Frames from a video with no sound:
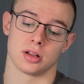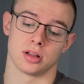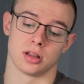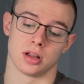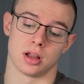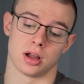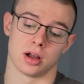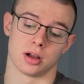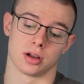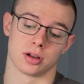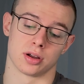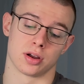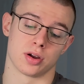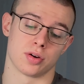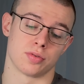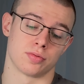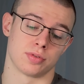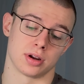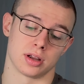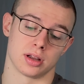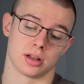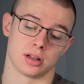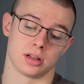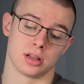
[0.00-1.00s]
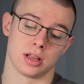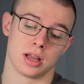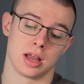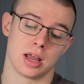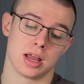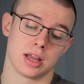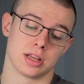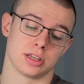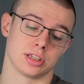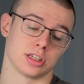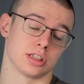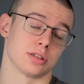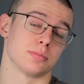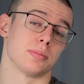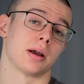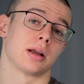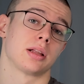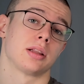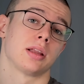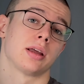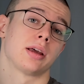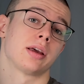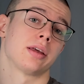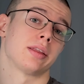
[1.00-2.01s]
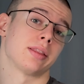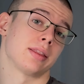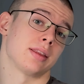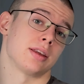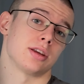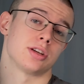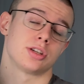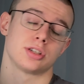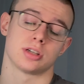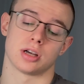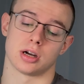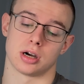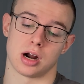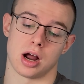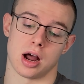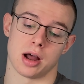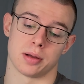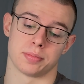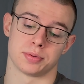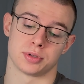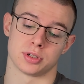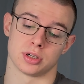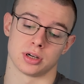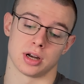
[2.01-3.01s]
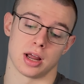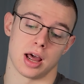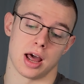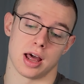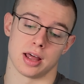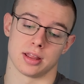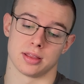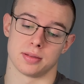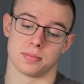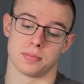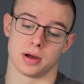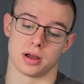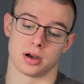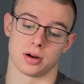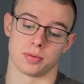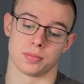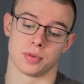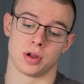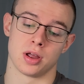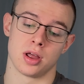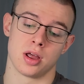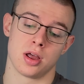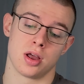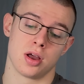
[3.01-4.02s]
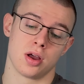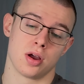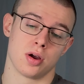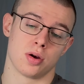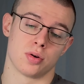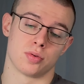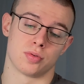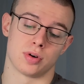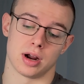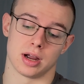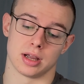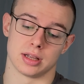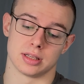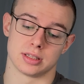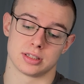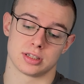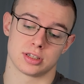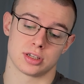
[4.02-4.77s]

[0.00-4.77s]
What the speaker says: long reel just by clicking the share option at the bottom right.